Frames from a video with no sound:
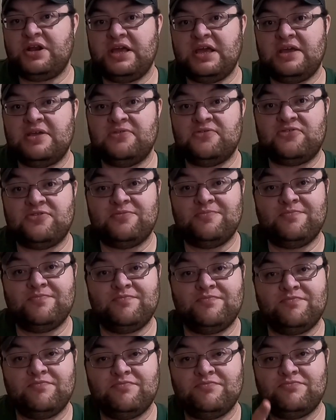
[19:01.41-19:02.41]
it is,
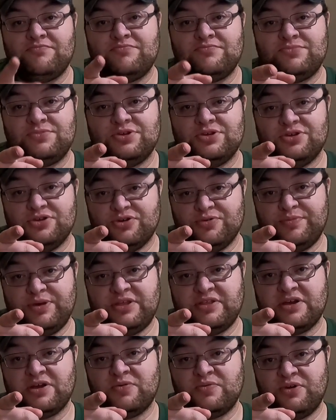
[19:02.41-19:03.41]
you'll
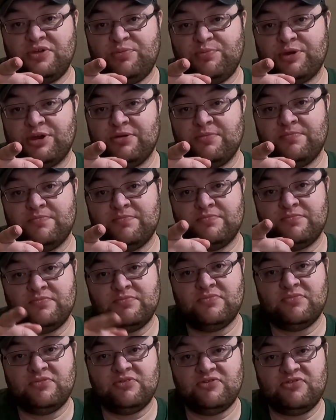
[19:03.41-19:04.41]
be there with me.
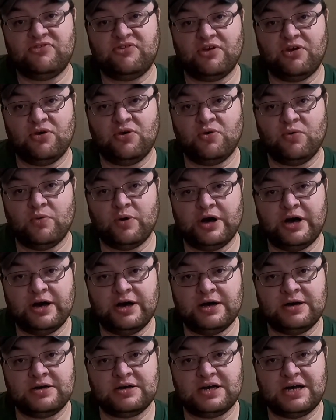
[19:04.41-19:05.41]
So
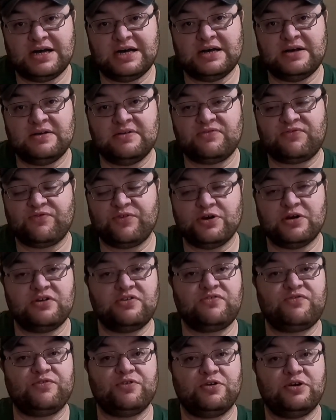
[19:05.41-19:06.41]
as far
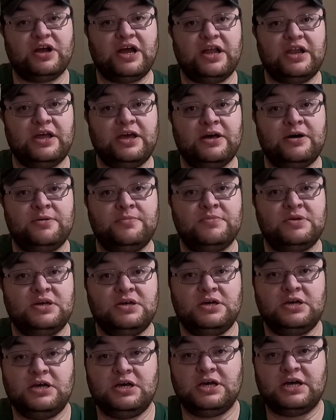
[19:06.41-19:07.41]
as for right now,
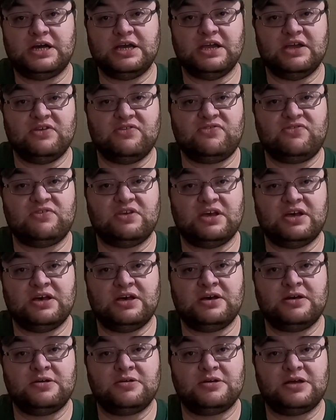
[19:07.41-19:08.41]
I guess
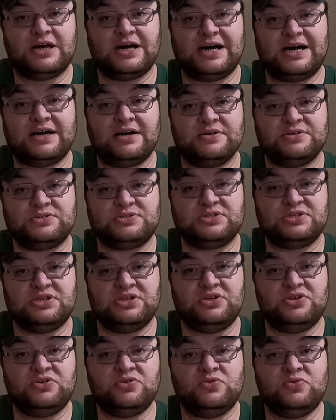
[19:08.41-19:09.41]
I'll
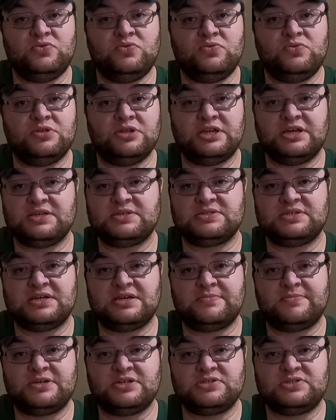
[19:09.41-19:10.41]
see you the next
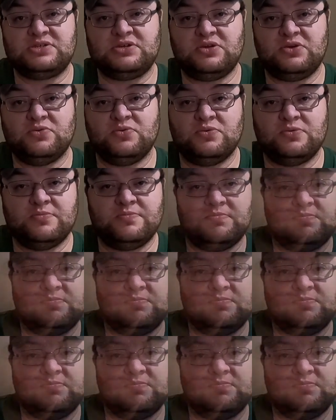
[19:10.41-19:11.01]
time I see you.